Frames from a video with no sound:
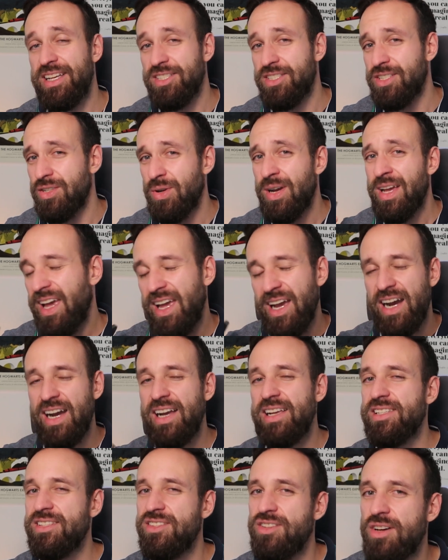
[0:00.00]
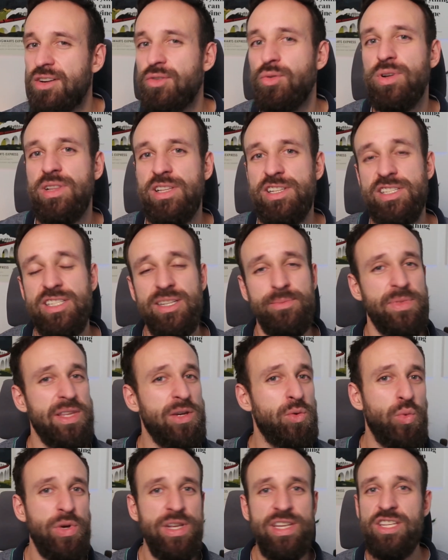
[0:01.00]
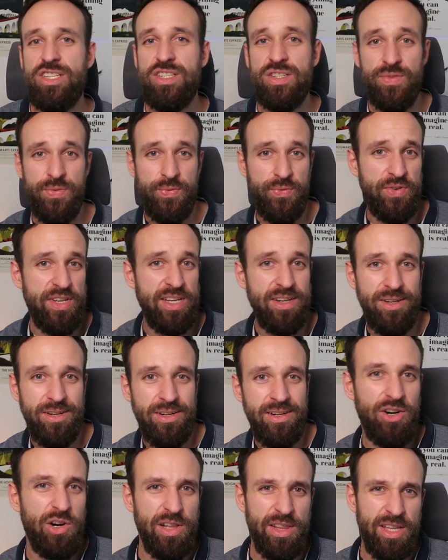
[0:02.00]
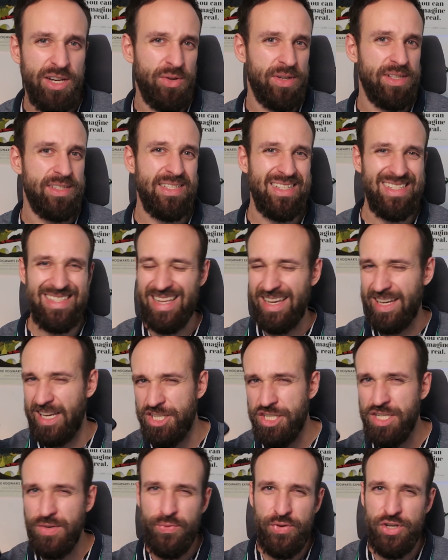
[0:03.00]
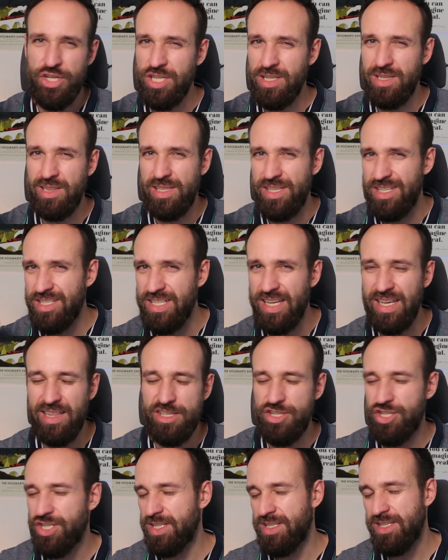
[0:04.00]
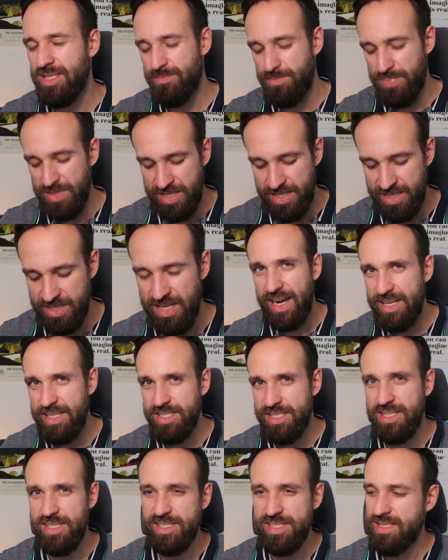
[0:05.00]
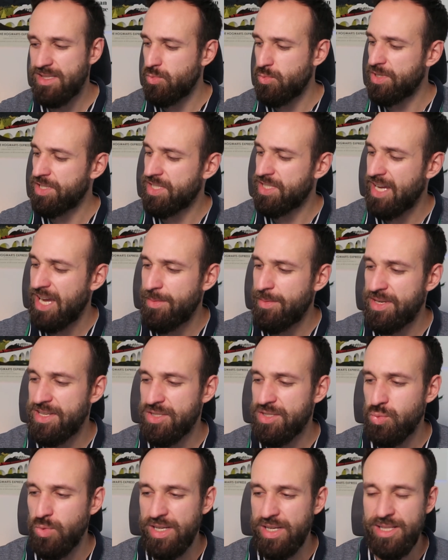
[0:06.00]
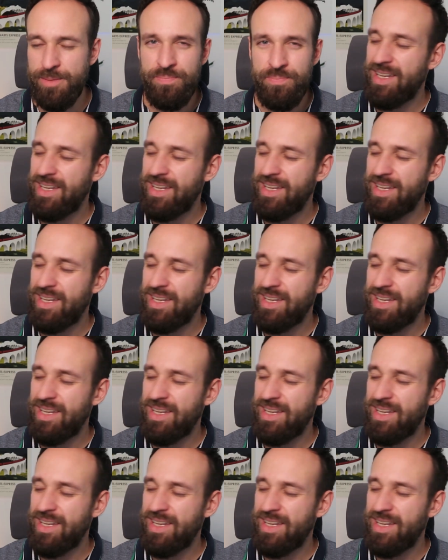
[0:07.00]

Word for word: So AI is not really something we need to fear, although it says like artificial intelligence, but I discussed it with Simon as well.